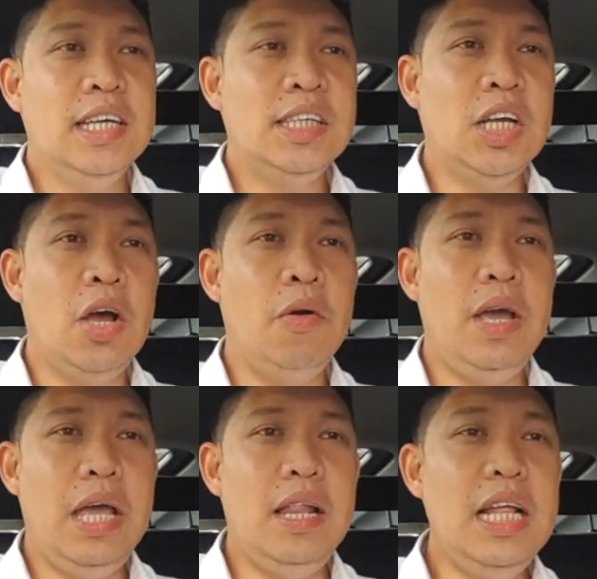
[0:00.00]
So
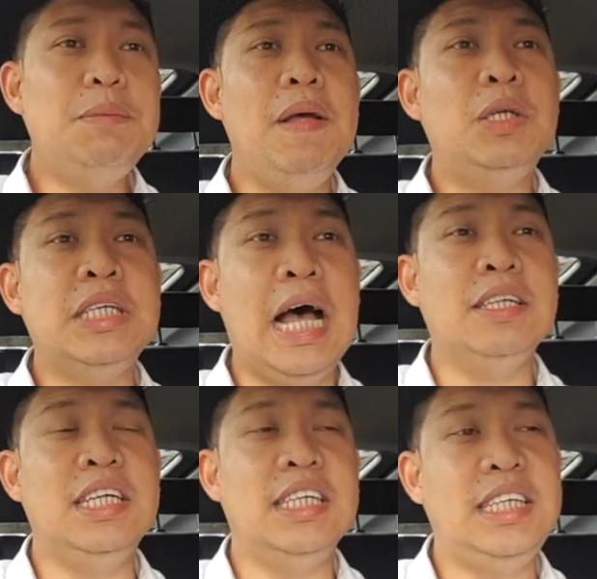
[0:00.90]
this place is
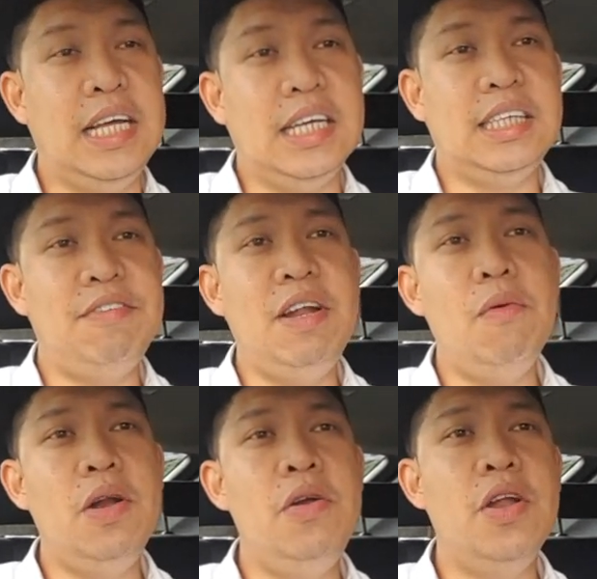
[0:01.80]
out in the sticks. If
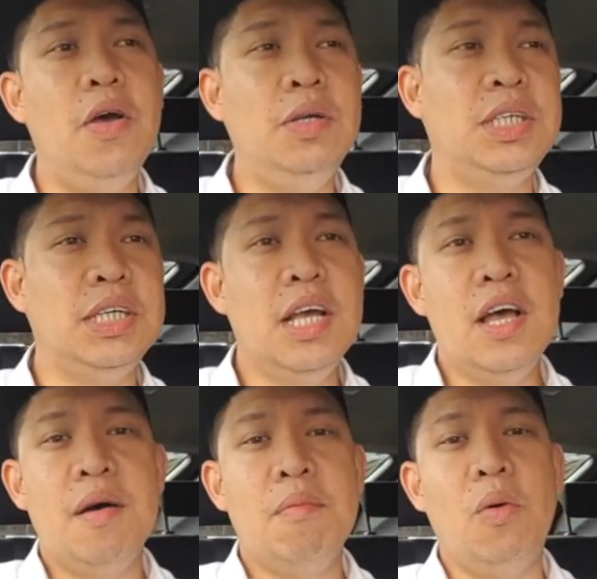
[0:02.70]
anyone who knows
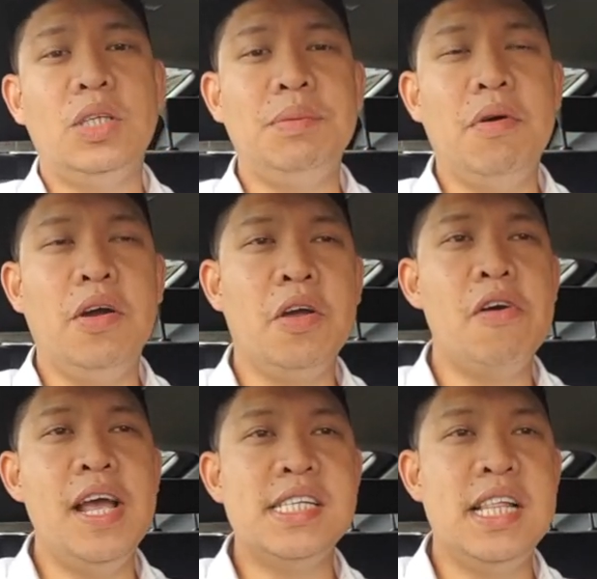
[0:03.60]
Mortimer and
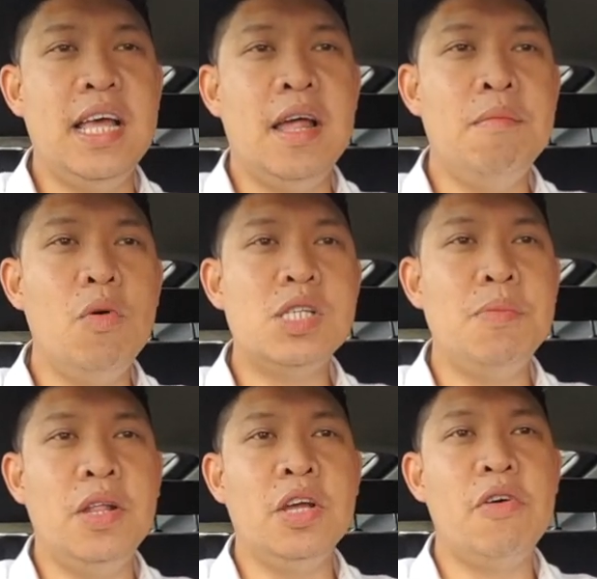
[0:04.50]
Graiseley and
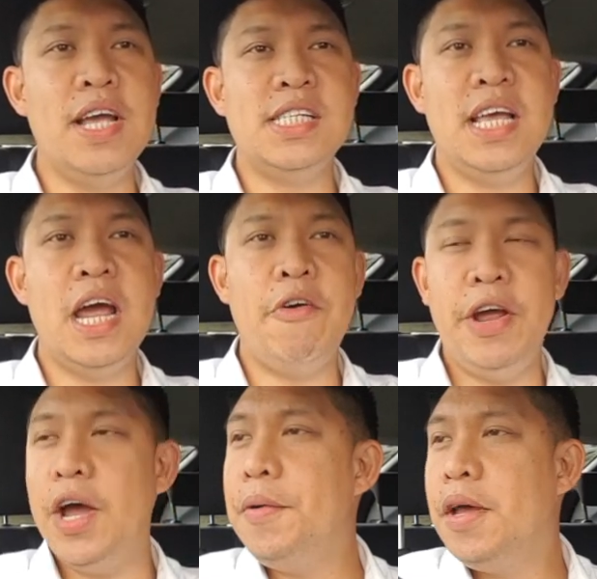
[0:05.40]
the Graiseley
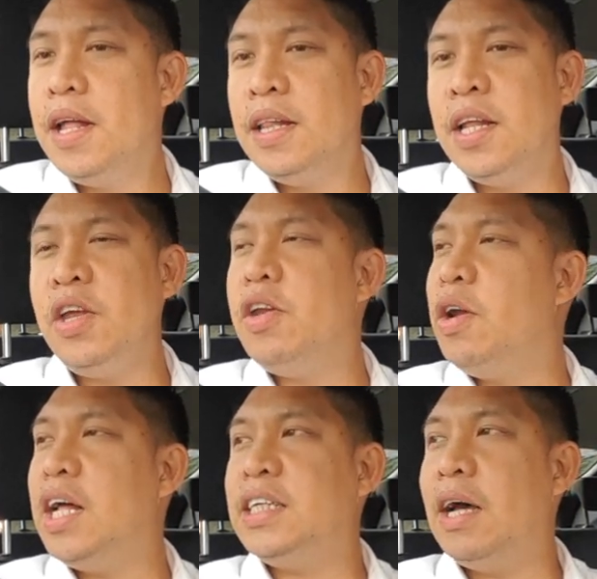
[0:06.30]
area, then you
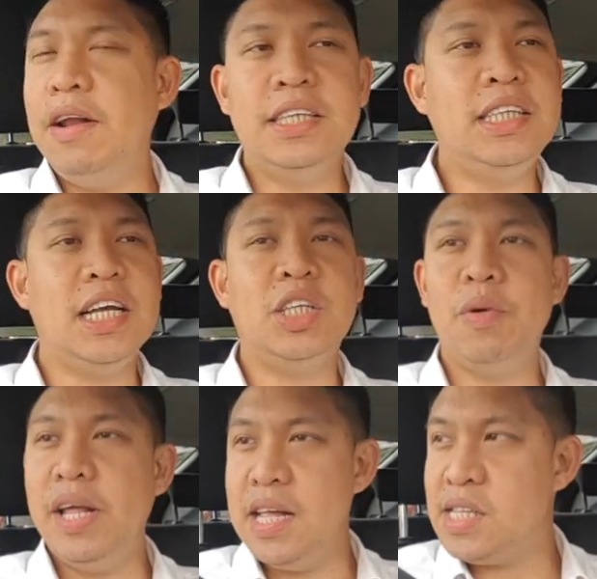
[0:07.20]
know that's out in the sticks
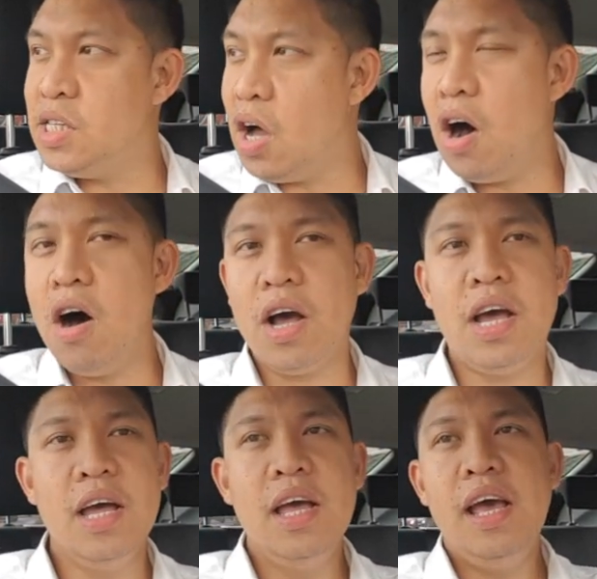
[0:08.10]
already. It's dark.
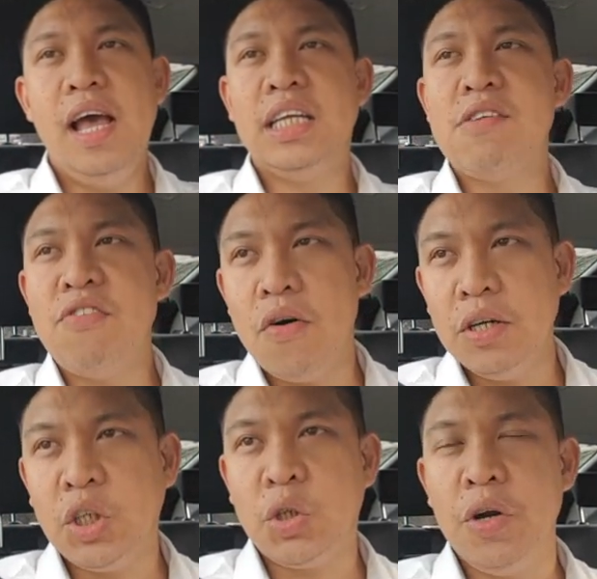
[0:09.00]
It's
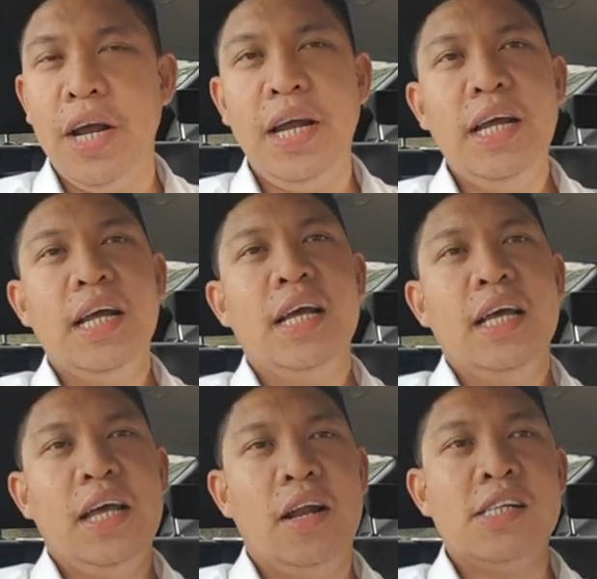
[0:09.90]
forestry.
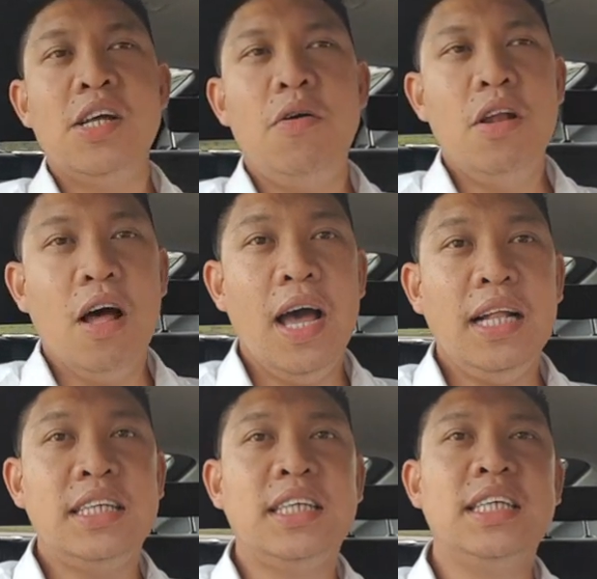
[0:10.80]
There's no
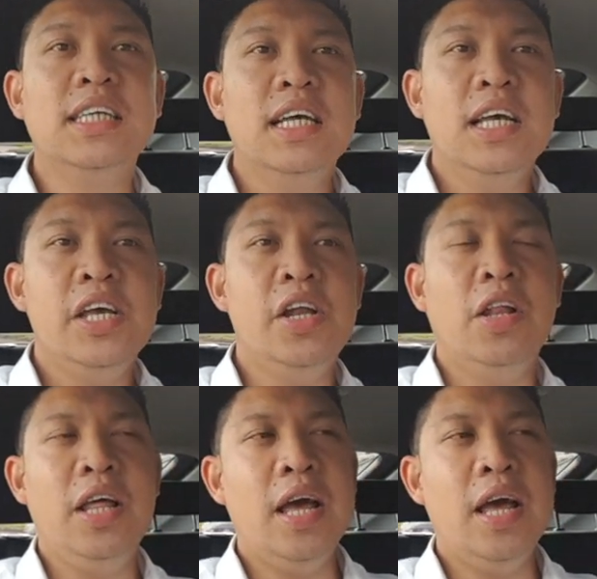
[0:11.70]
lights. The